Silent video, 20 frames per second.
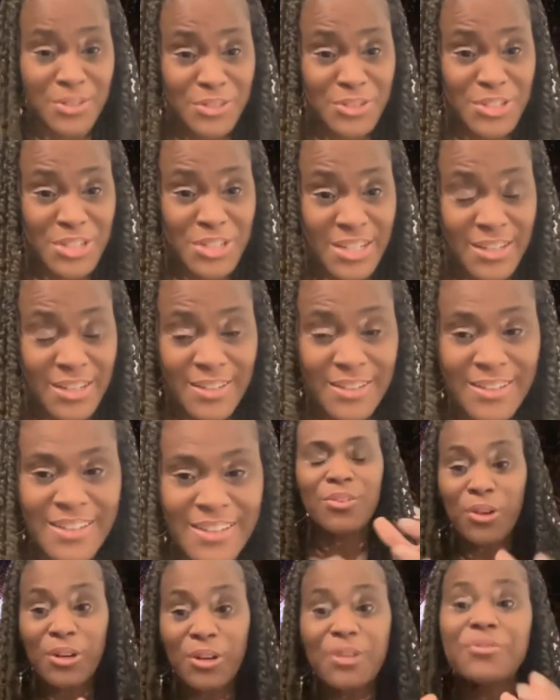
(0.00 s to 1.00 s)
energy.
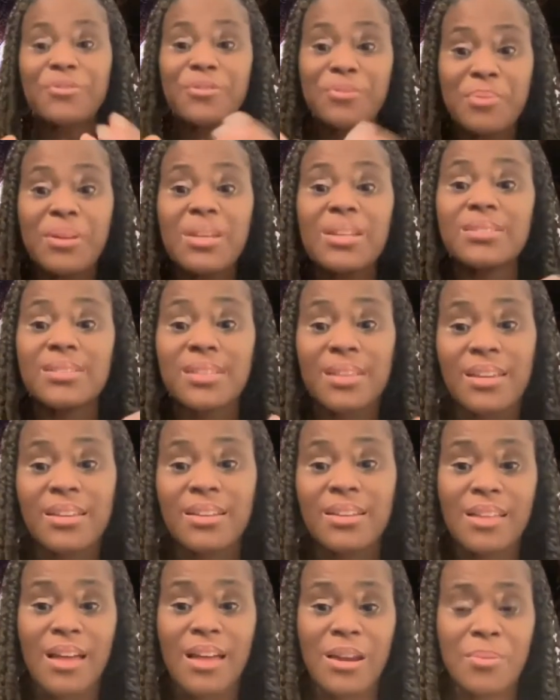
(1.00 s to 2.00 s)
In order for me to
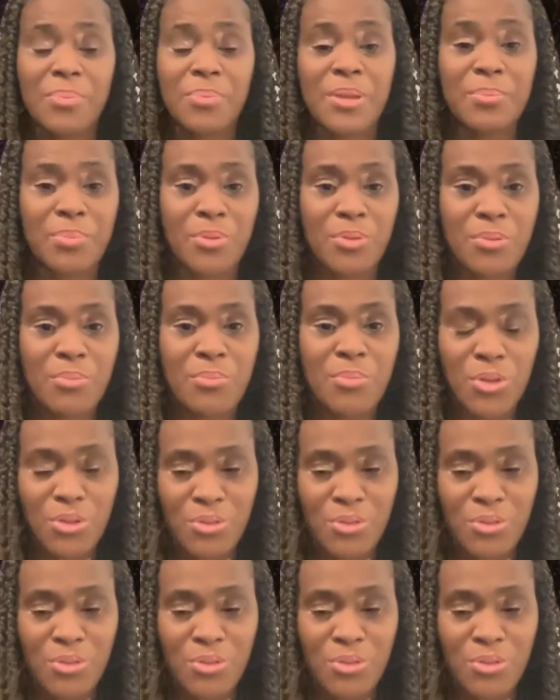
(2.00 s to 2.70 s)
hit a lot of people,